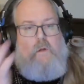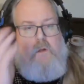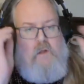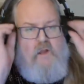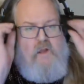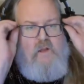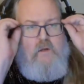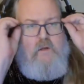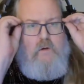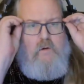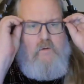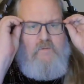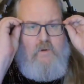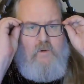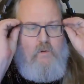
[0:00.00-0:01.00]
Hey,
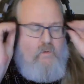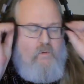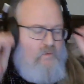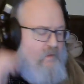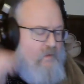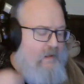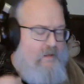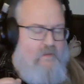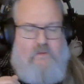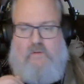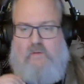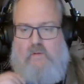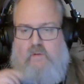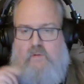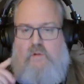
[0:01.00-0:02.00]
folks,
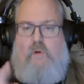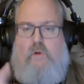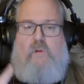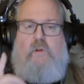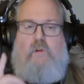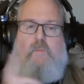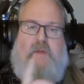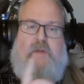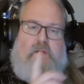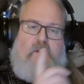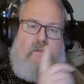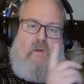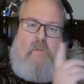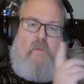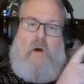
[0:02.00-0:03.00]
let's talk a
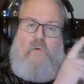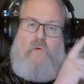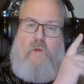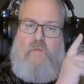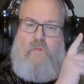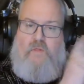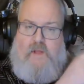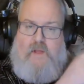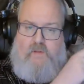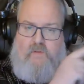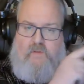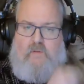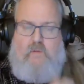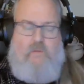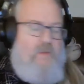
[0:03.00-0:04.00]
bit about
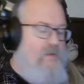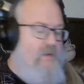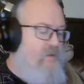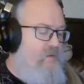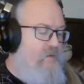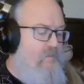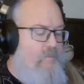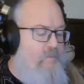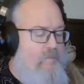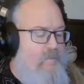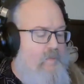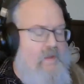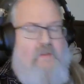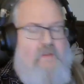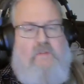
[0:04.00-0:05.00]
this. This
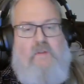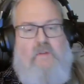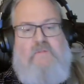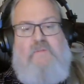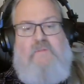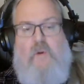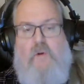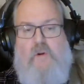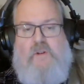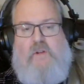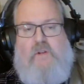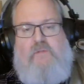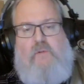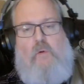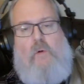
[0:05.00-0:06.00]
is the
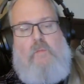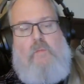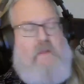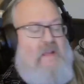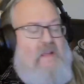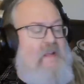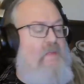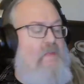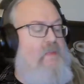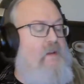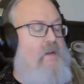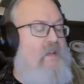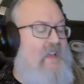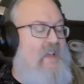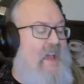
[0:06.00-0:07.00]
verdict form in
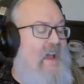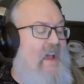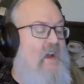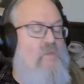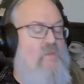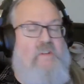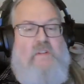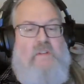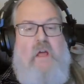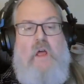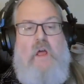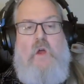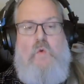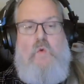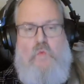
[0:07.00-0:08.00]
the Karen
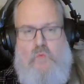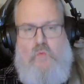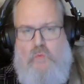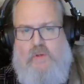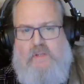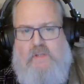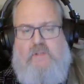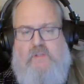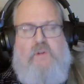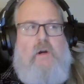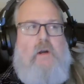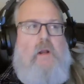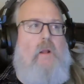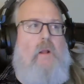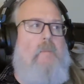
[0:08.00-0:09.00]

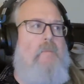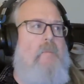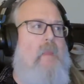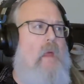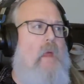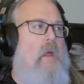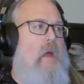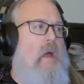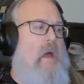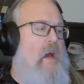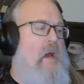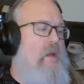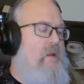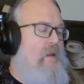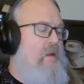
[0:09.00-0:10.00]
retrial.
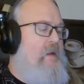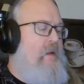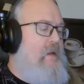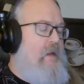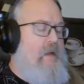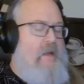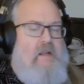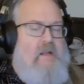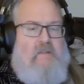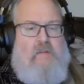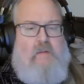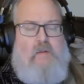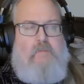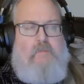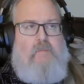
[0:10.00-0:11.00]
And it is